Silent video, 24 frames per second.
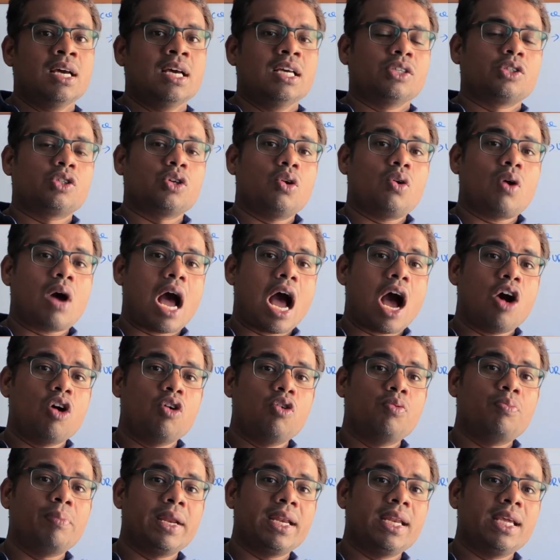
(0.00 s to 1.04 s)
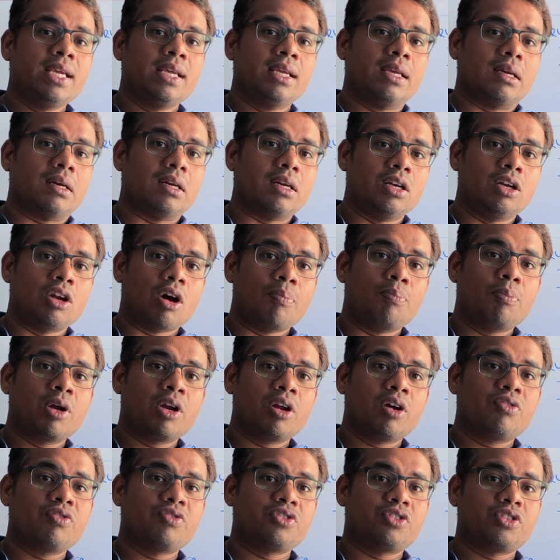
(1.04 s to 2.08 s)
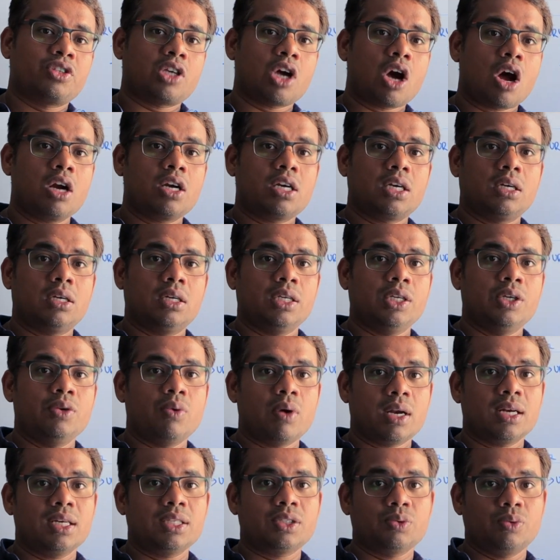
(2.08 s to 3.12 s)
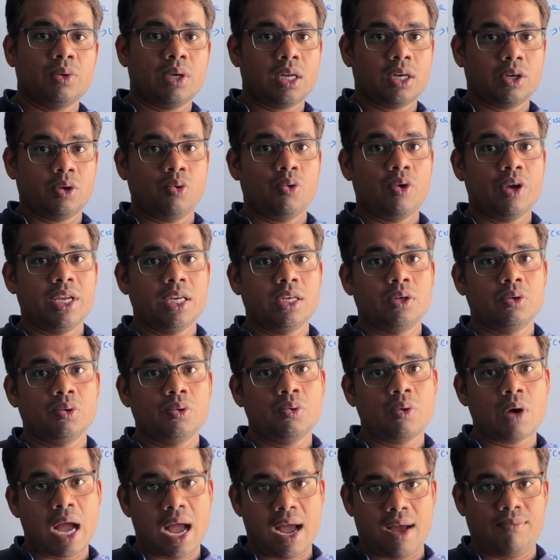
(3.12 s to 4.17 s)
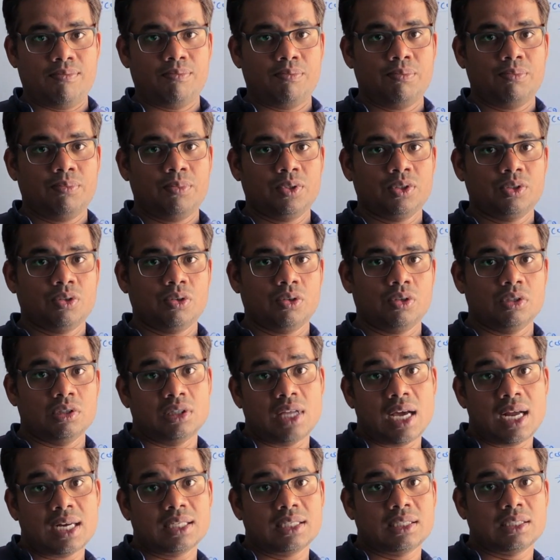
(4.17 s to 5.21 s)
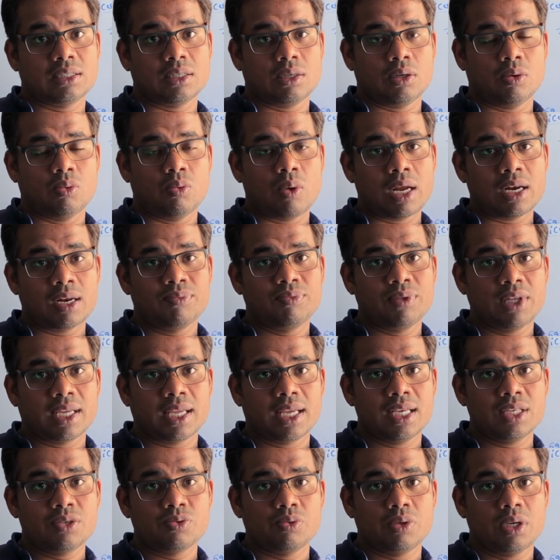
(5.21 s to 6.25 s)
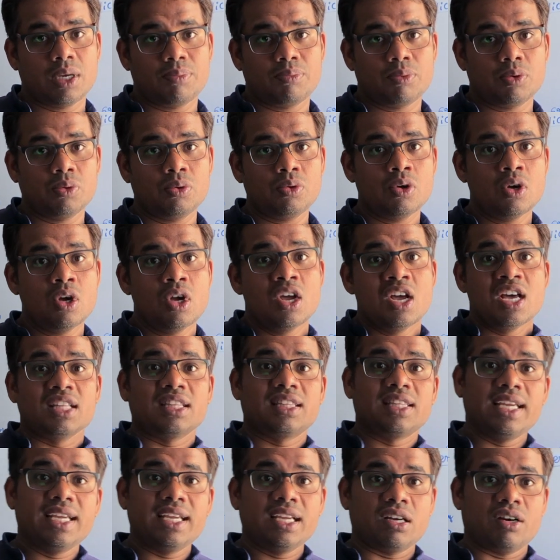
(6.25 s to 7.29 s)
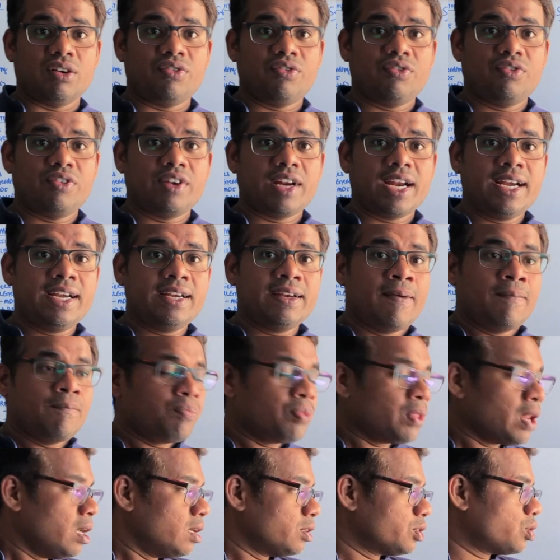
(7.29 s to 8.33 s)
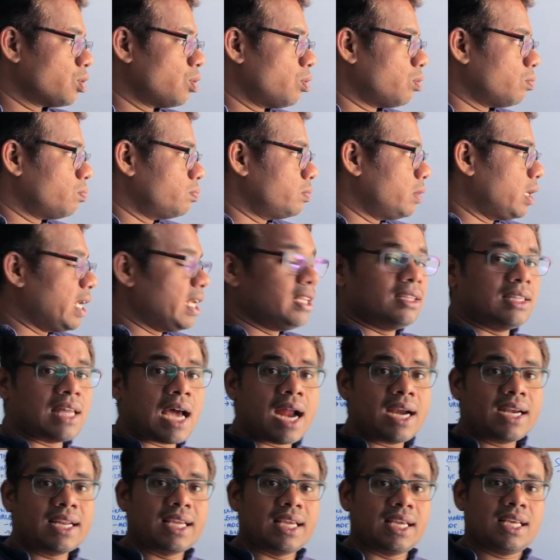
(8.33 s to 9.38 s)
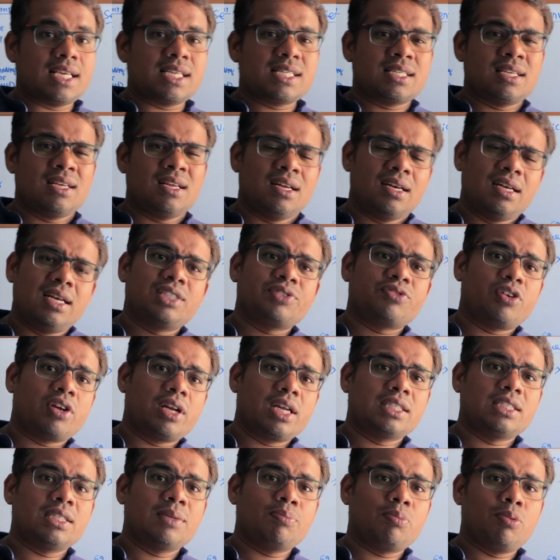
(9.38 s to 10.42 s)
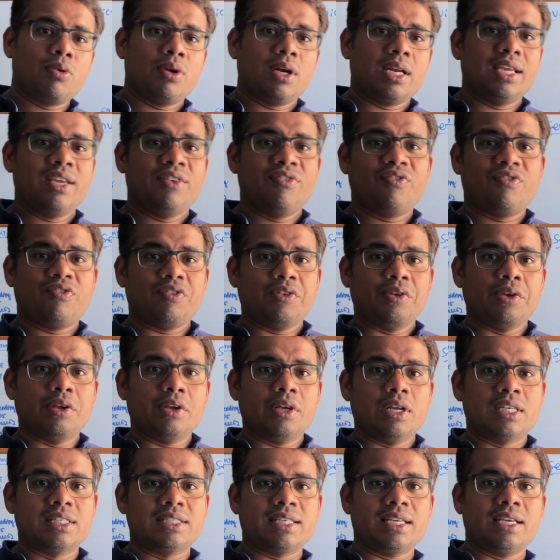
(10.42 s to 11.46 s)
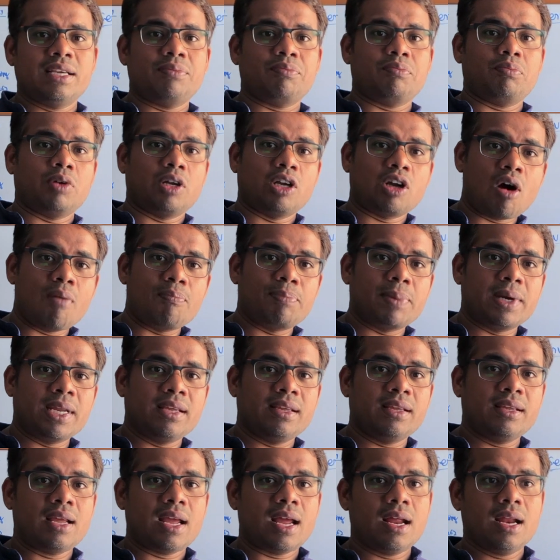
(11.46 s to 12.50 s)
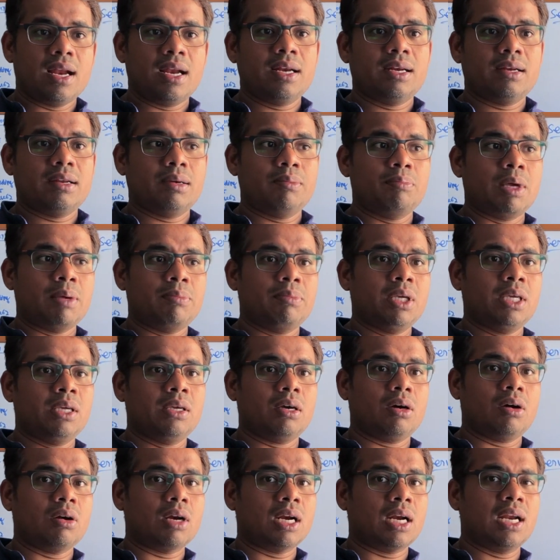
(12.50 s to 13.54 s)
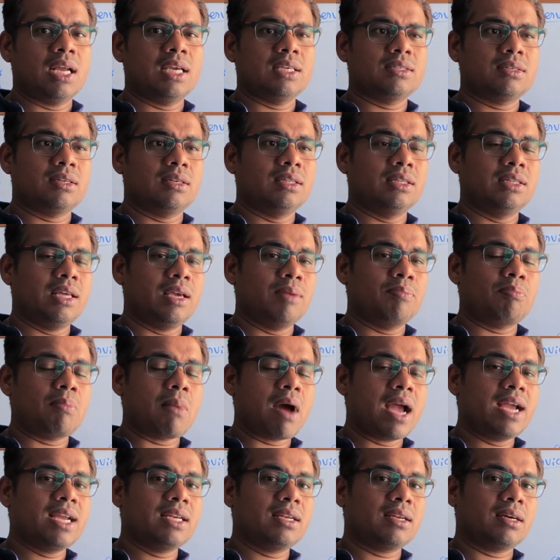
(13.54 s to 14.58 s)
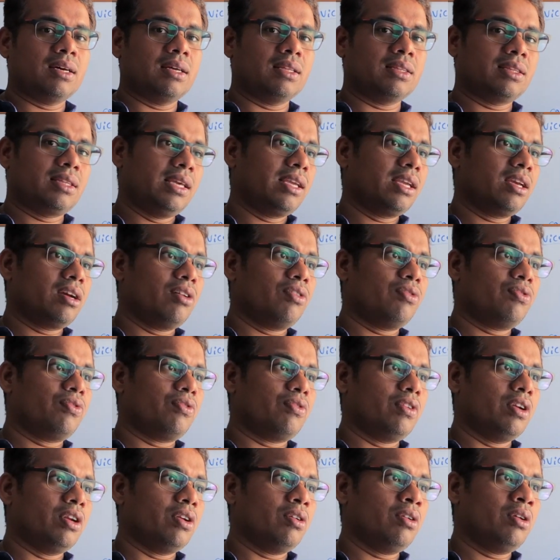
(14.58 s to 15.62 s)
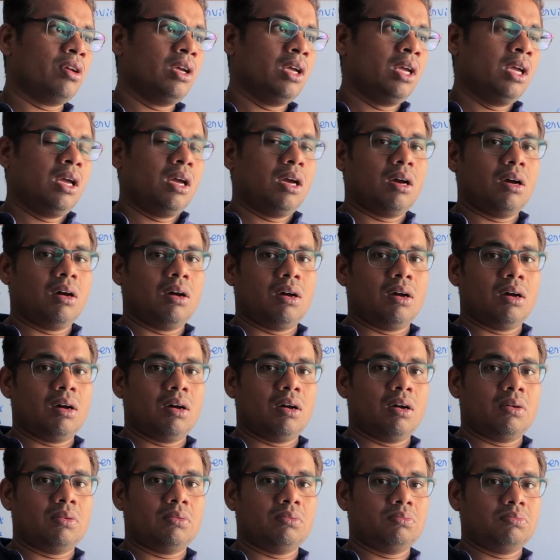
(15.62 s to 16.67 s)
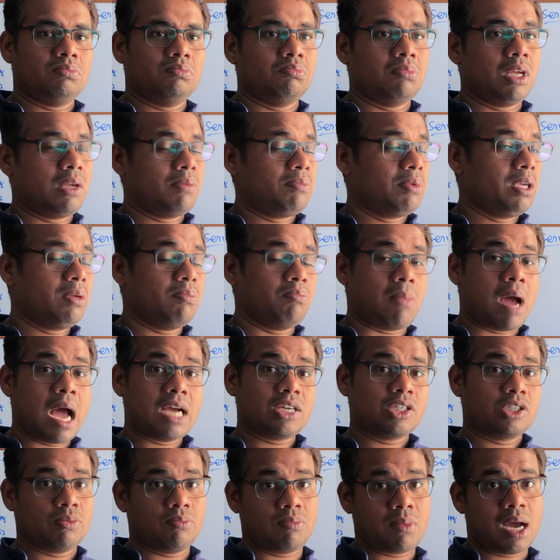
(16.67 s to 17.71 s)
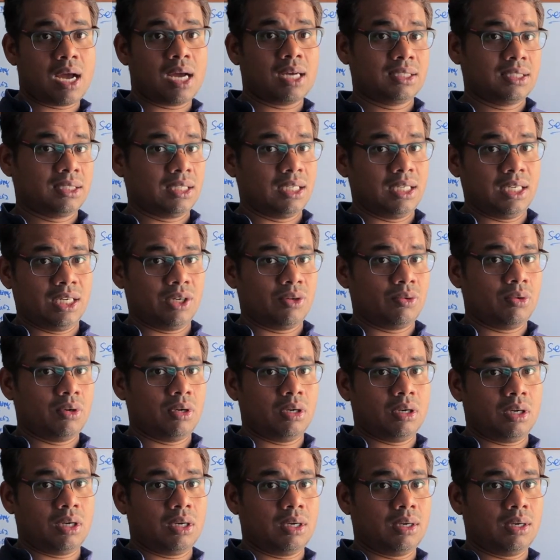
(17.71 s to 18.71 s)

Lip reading: So how many number of short URLs we are going to have? So that's one of the case we have to think of, right? So in that case, let's, for example, if it's a company and maybe organization, they might think of maybe max to max it will